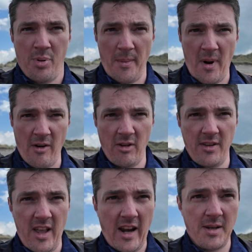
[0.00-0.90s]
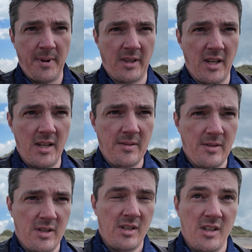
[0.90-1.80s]
primarily the end bit there.
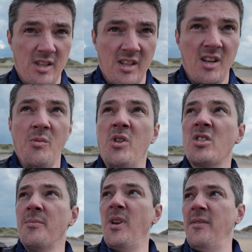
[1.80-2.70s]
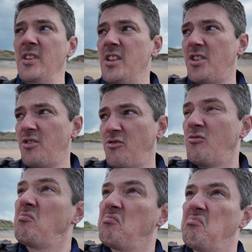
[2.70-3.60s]
We've got some lovely
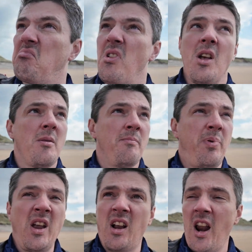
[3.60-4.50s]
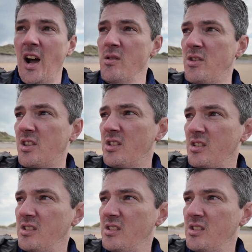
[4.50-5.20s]
big clouds.